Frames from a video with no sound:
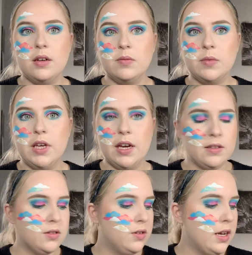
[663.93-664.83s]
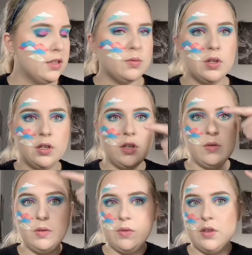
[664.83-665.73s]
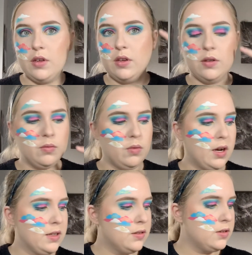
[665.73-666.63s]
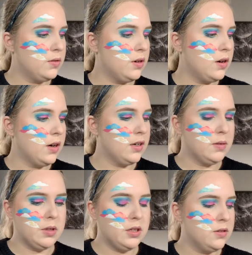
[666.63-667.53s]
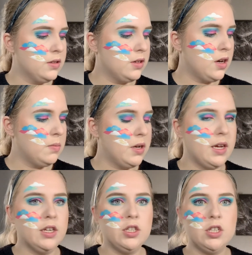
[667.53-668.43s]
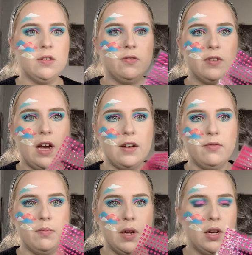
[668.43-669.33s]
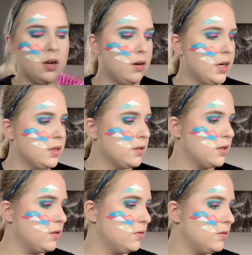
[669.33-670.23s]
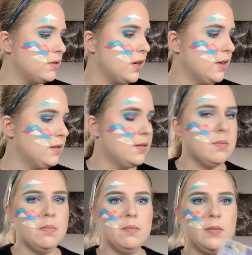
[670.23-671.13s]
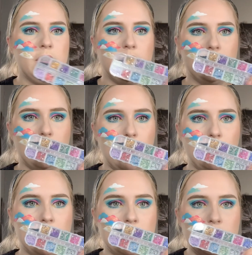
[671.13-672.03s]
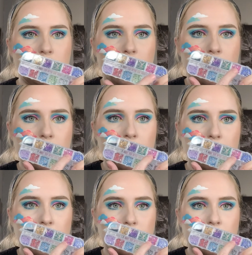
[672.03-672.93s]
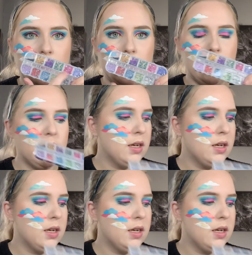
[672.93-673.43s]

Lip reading: Yeah, so next we're gonna go in with the rhinestone heart. I'm gonna use a combination of kind of bigger rhinestones and some little small ones with that pink right there.